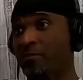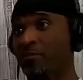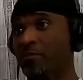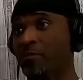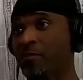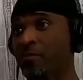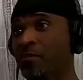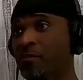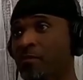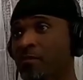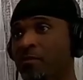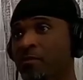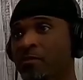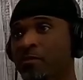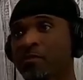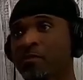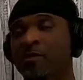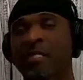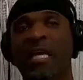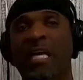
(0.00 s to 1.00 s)
Mm-hmm.
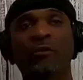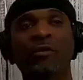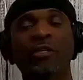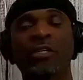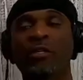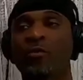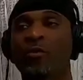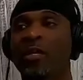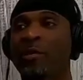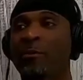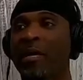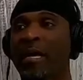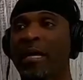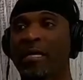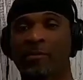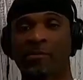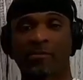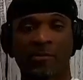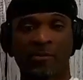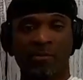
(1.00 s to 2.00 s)
Hey, we need a running back.
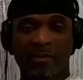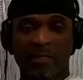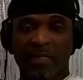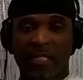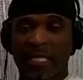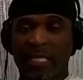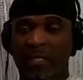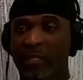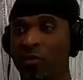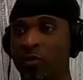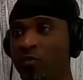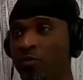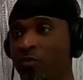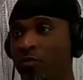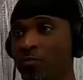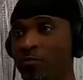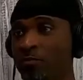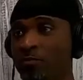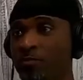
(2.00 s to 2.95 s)
Got a coach.